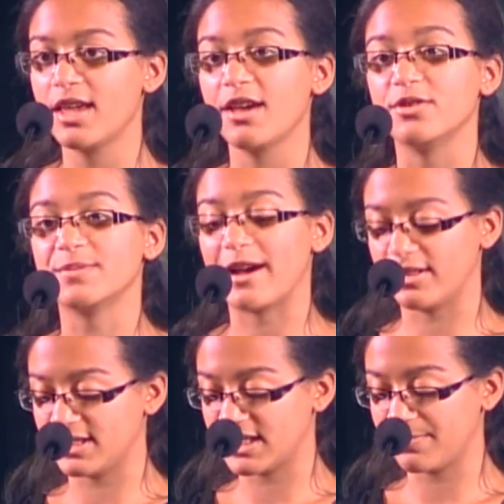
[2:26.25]
it was about
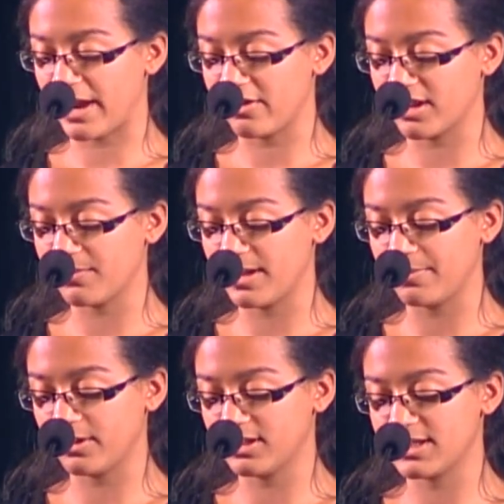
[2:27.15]
inspiring
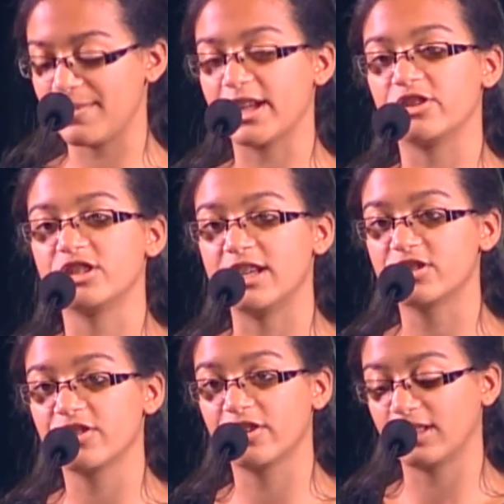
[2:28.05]
people to make a
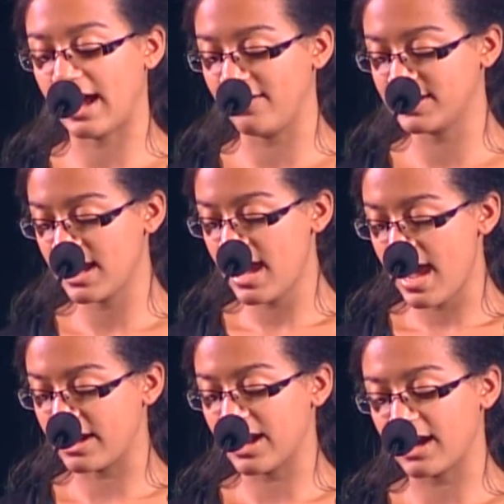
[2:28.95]
change in their lives
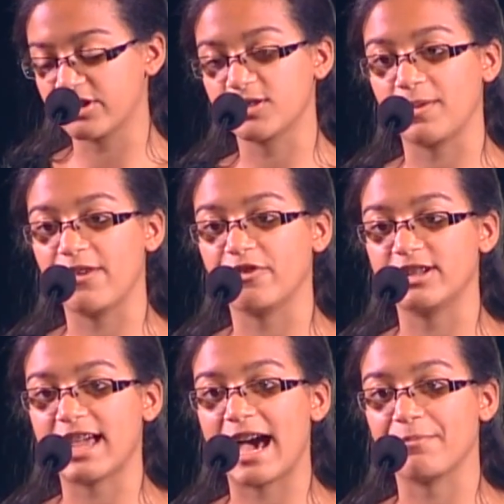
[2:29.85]
and not just wait for
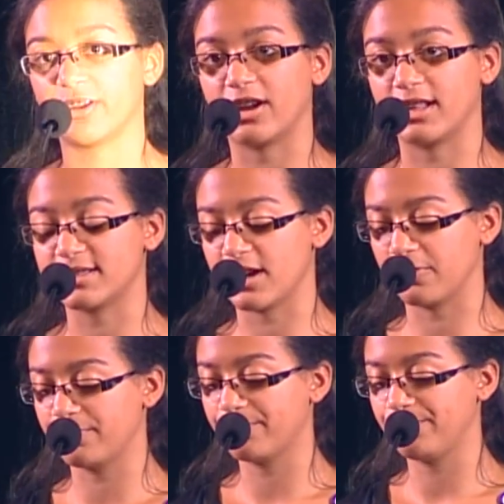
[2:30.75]
it to happen on its own.